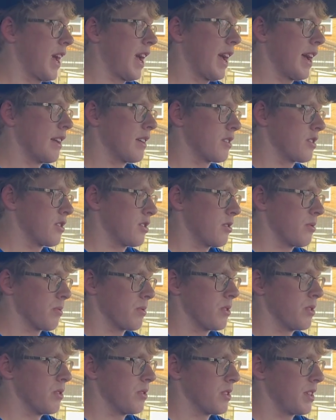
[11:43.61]
and
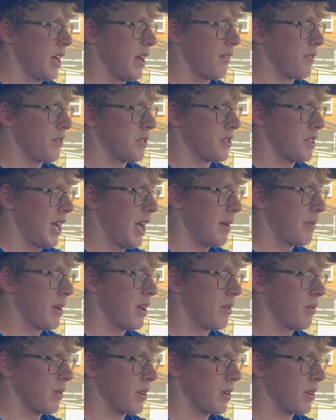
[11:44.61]
Subaru's infotainment,